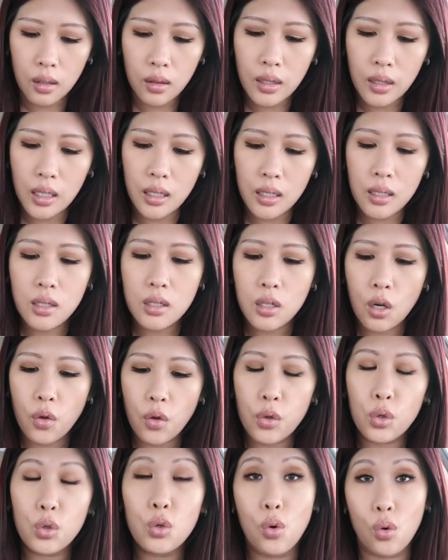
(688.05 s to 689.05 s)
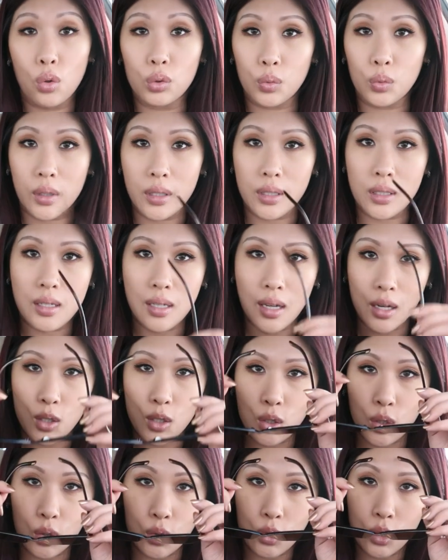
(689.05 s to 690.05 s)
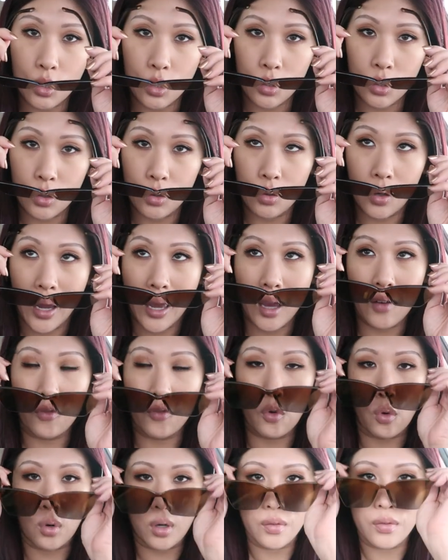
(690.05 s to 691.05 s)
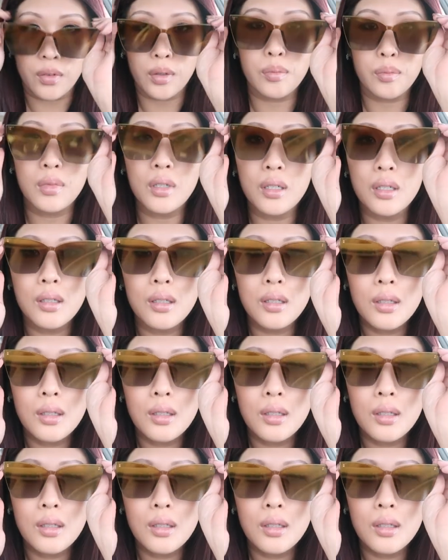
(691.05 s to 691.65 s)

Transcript: These are the gold ones I showed you. I have four of them.